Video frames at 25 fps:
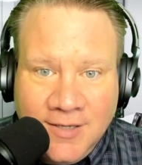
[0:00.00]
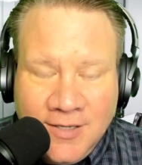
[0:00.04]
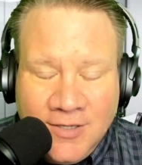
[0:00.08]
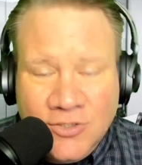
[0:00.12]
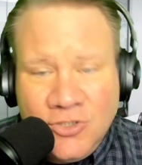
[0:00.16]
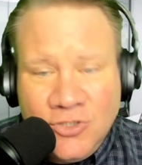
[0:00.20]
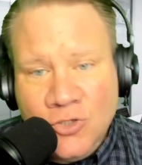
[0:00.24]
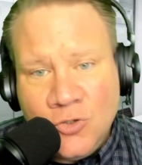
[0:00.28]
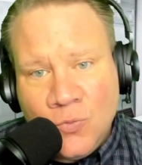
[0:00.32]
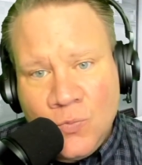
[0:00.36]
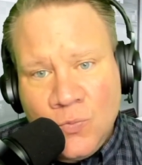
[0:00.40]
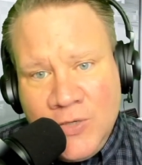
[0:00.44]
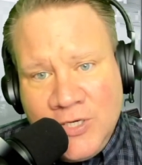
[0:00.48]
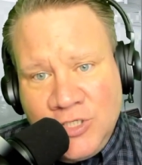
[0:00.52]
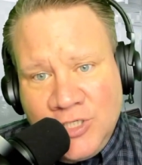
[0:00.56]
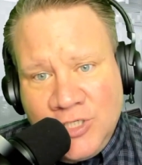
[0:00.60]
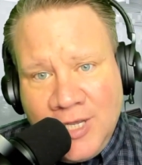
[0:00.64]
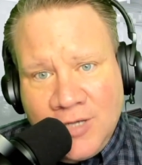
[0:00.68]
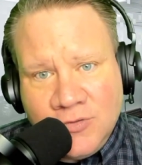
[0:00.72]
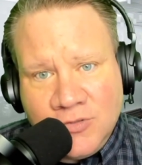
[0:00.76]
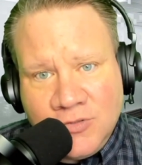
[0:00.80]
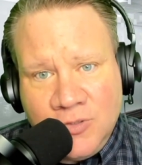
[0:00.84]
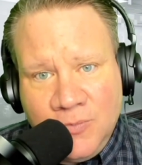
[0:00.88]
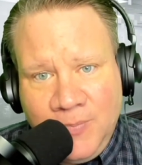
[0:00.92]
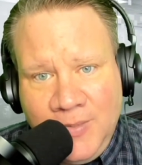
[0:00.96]
Do you reach
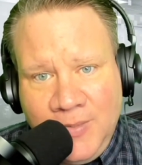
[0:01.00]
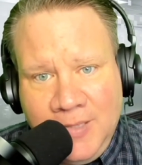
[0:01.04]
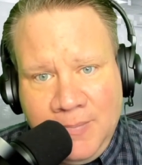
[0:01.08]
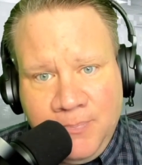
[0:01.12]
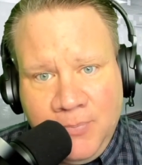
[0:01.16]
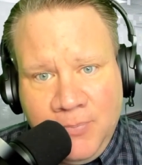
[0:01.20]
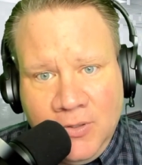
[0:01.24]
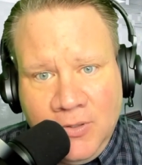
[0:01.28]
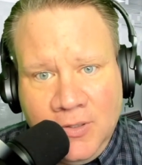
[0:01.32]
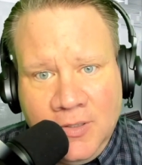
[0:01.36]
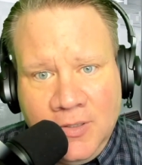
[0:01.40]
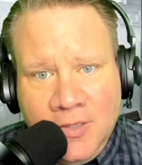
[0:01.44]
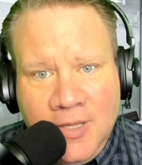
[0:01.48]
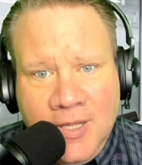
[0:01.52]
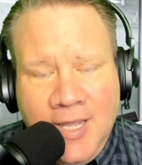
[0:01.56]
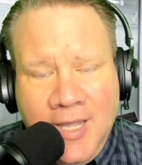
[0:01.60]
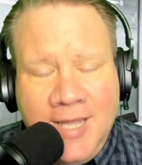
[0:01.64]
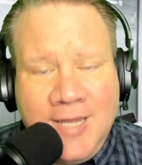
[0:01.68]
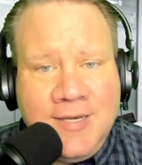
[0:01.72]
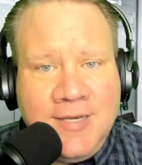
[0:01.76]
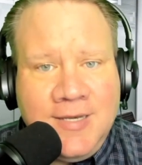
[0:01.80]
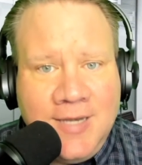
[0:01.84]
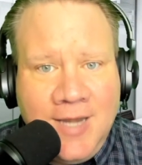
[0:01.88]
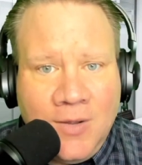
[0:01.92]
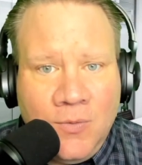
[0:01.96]
out to people
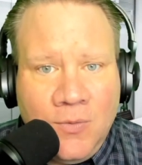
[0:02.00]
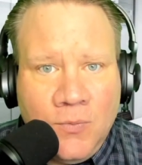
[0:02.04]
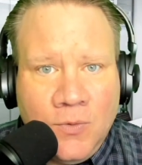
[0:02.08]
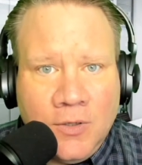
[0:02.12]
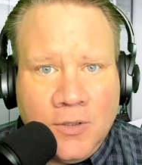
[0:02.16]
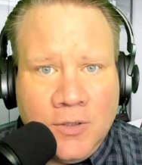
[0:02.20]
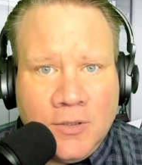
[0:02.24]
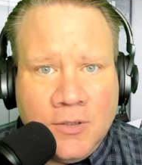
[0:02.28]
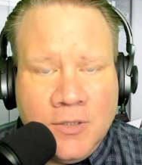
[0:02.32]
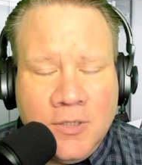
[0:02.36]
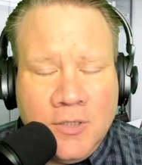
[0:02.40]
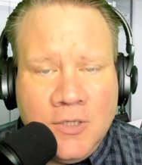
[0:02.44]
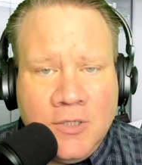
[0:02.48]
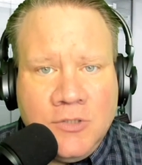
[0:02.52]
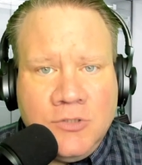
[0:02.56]
and network?